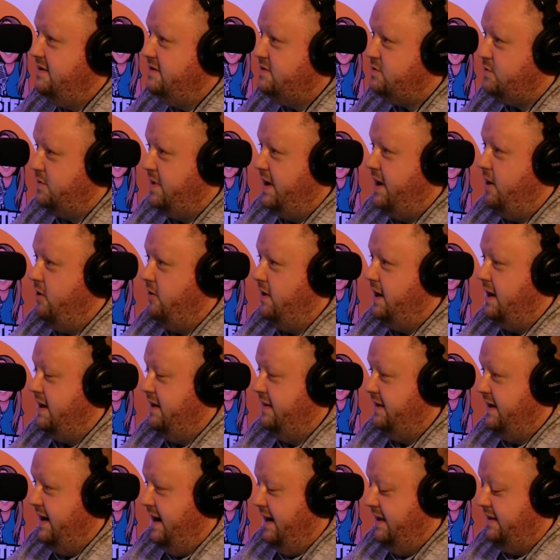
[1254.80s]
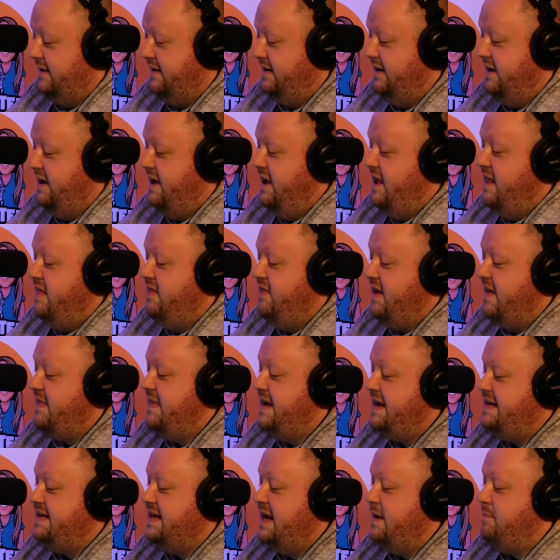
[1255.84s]
So they all got on the island. Then
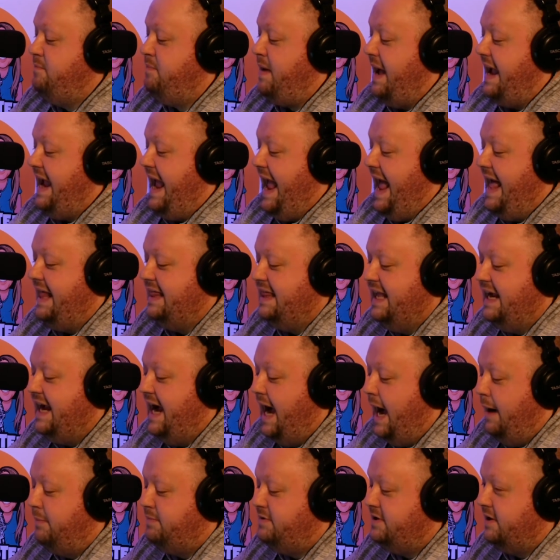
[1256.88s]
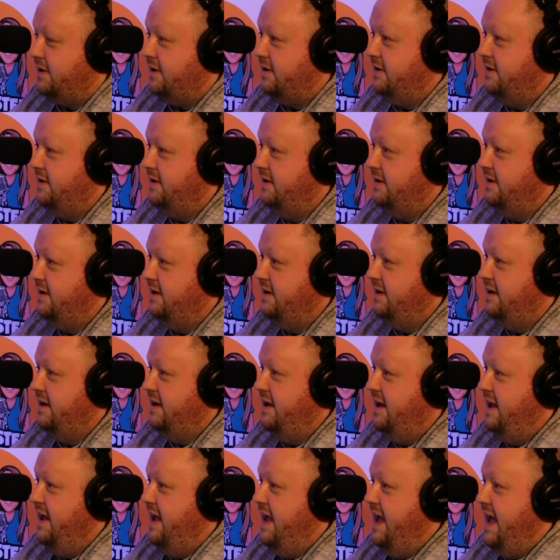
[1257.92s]
they did it by helicopter.
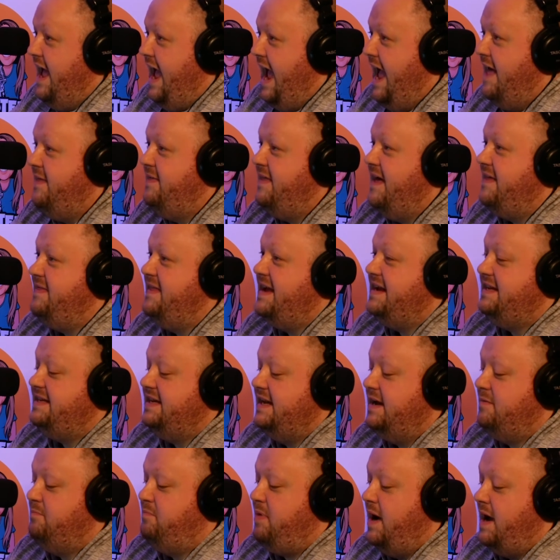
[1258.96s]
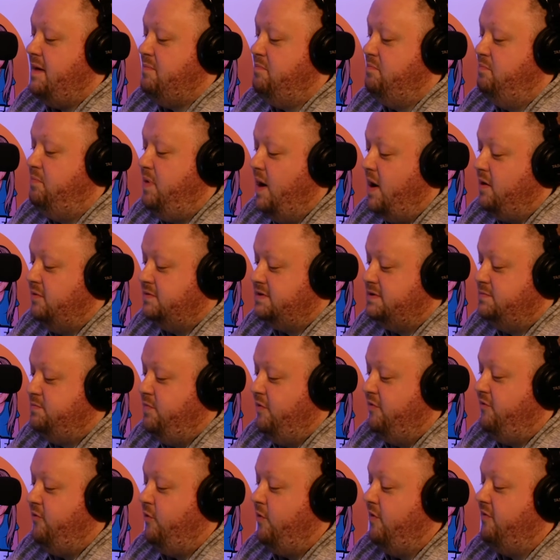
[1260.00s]
And then they did it by boat
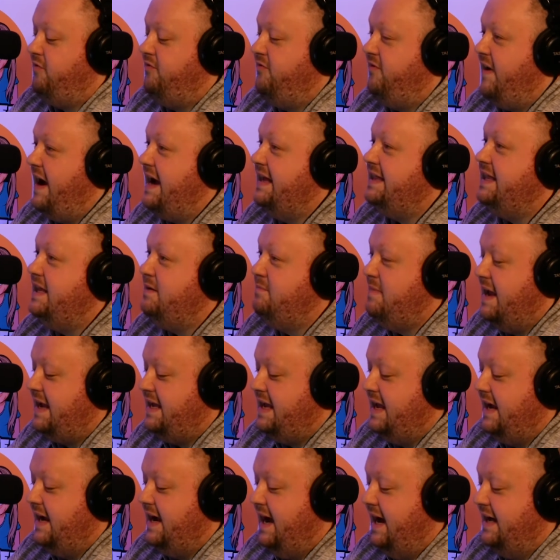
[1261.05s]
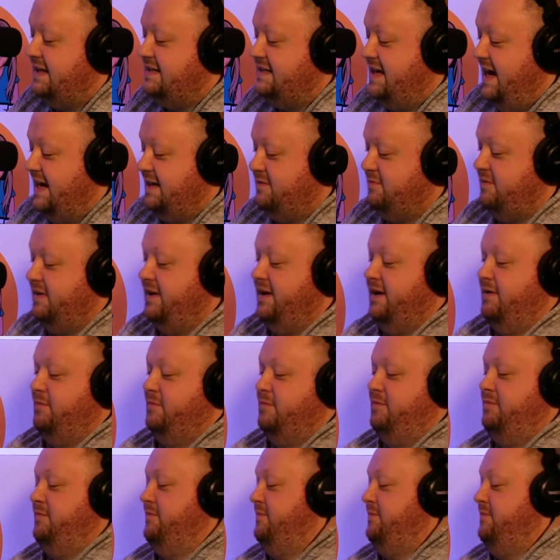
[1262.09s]
before finally making contact with him.